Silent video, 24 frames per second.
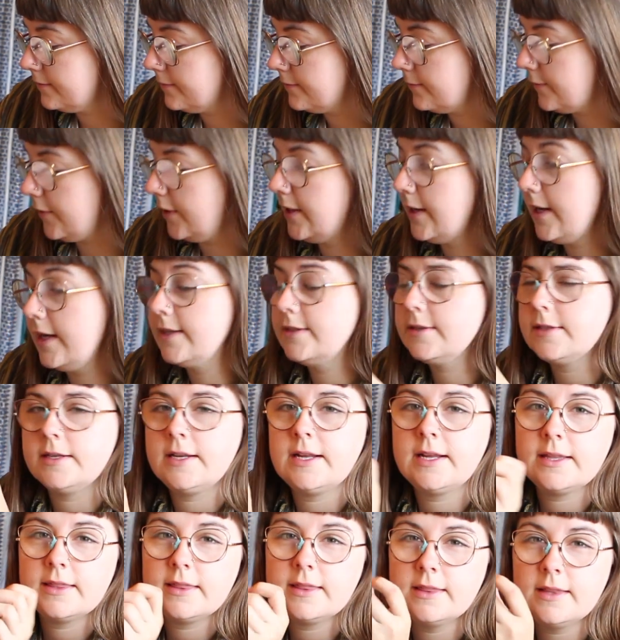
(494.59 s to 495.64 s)
Very nice. And
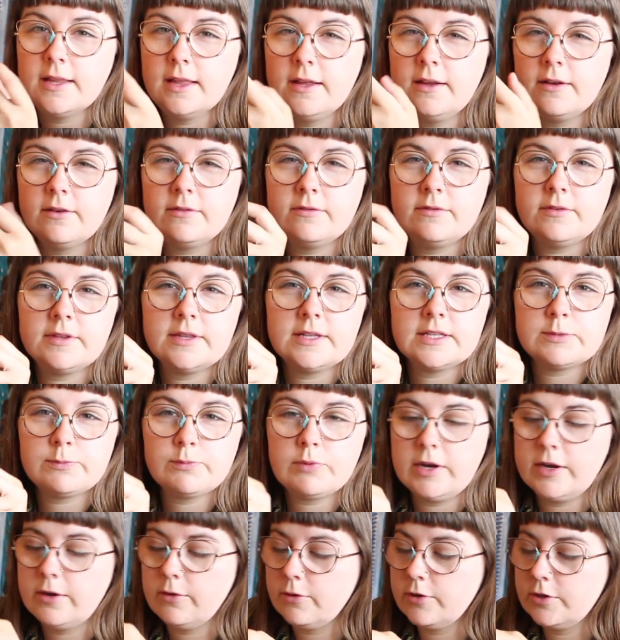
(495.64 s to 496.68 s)
I love this
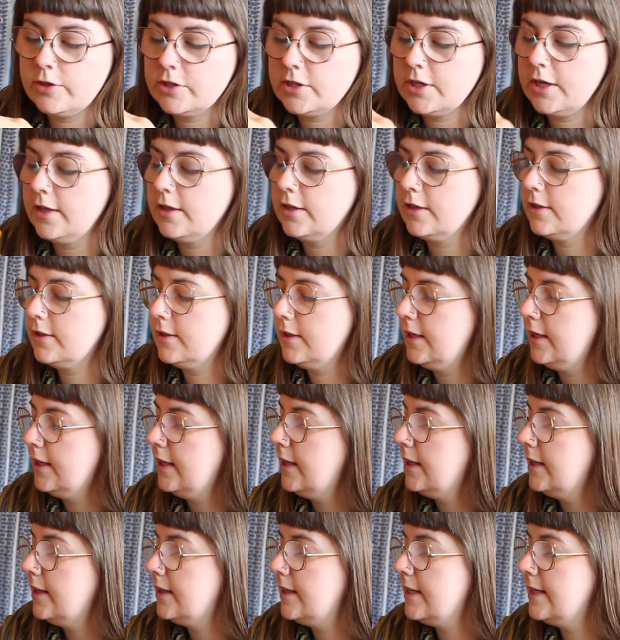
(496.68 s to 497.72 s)
bright orange color.
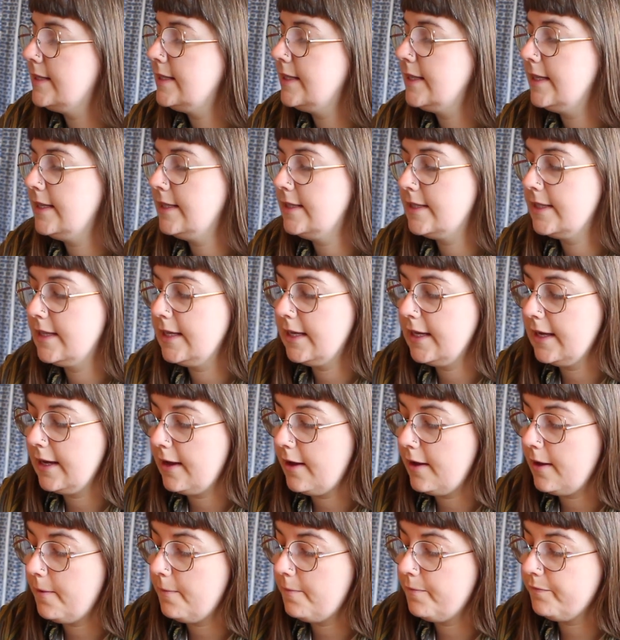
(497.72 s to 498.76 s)
This is the,
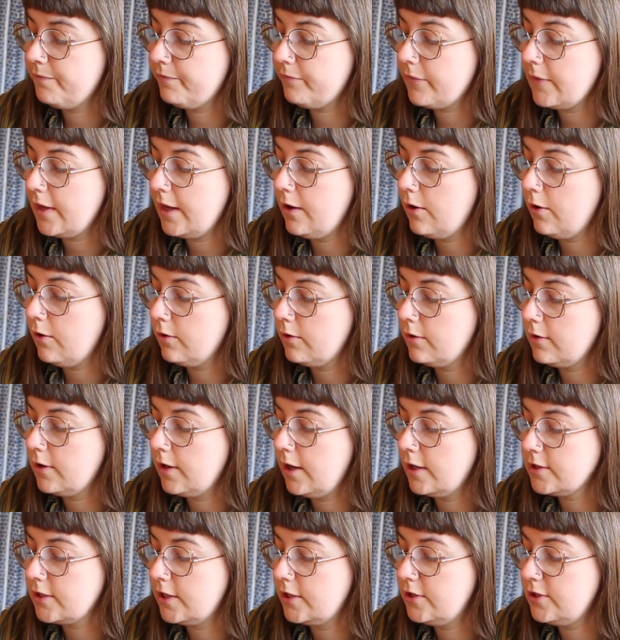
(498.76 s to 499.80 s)
oh
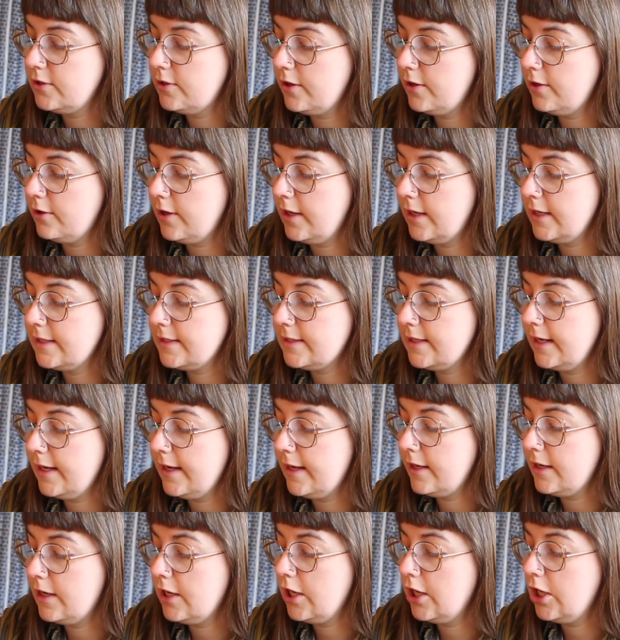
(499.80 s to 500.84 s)
gosh, I do not know how to say
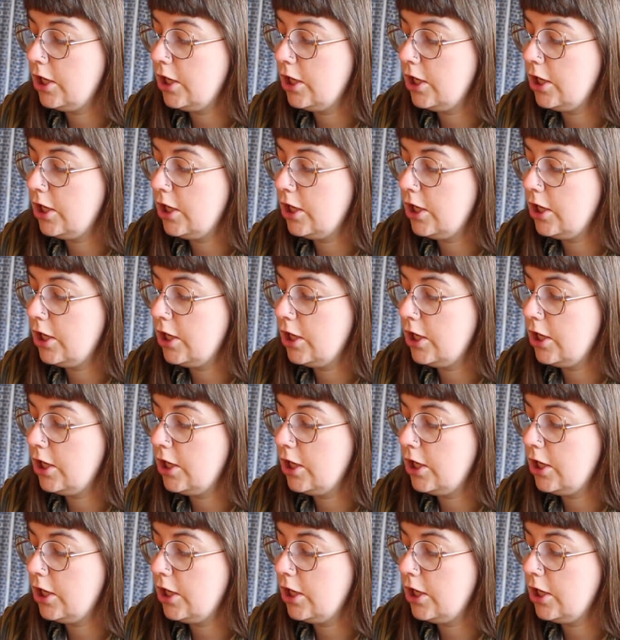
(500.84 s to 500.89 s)
it.